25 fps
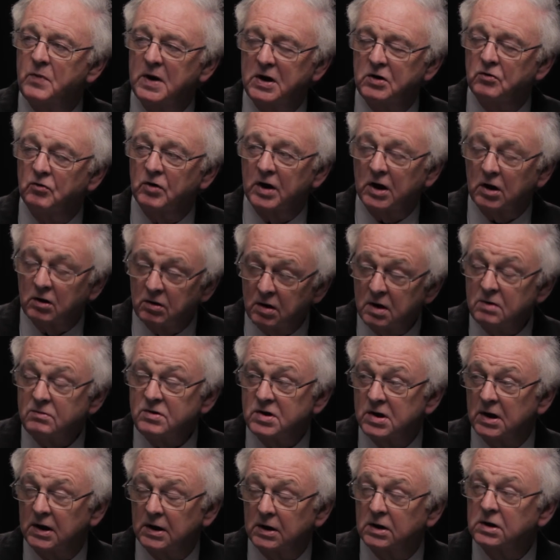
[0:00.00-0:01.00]
been
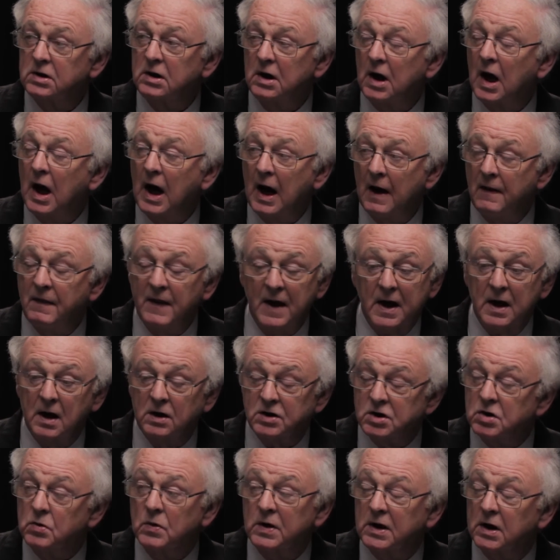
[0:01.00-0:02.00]
recruited and they are
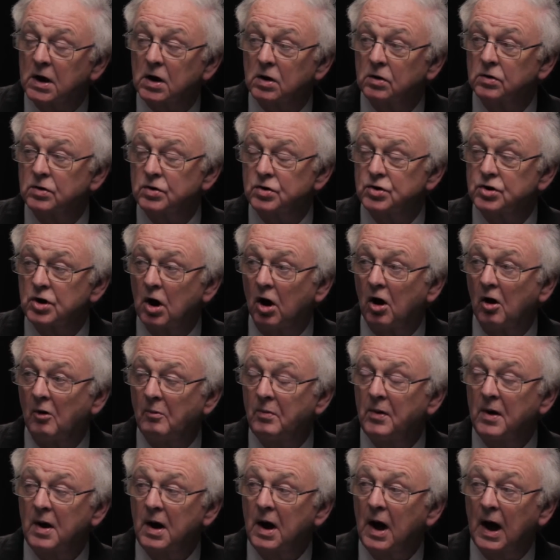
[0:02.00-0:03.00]
doing a good job.